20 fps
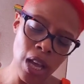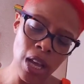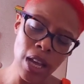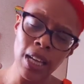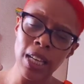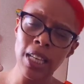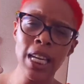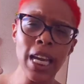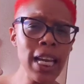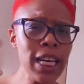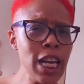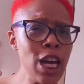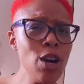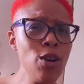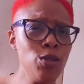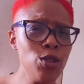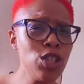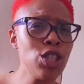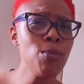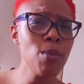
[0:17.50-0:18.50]
Yeah, no,
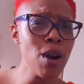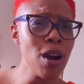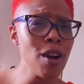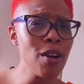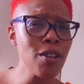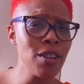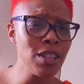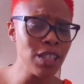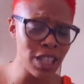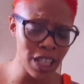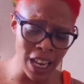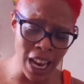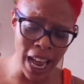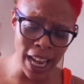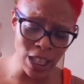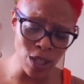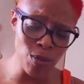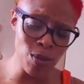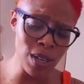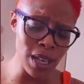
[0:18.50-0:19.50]
tomorrow, July
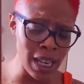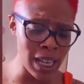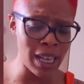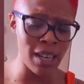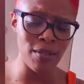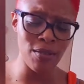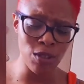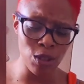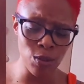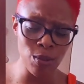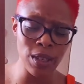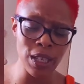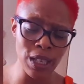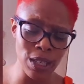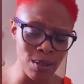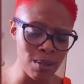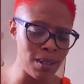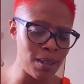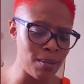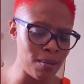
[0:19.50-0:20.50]
20th,
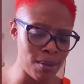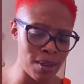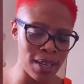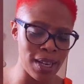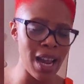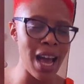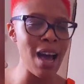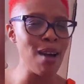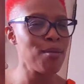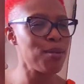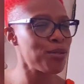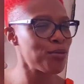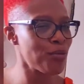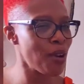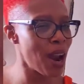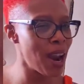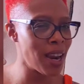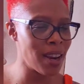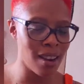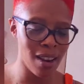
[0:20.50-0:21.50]
2021. I was
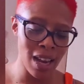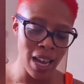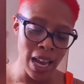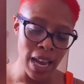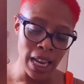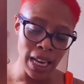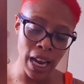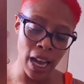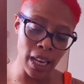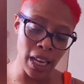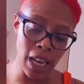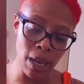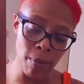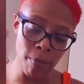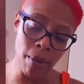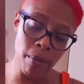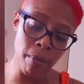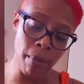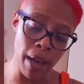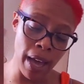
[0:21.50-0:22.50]
right. Now keep
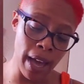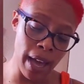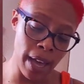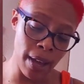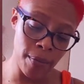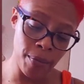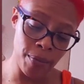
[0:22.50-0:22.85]
in mind,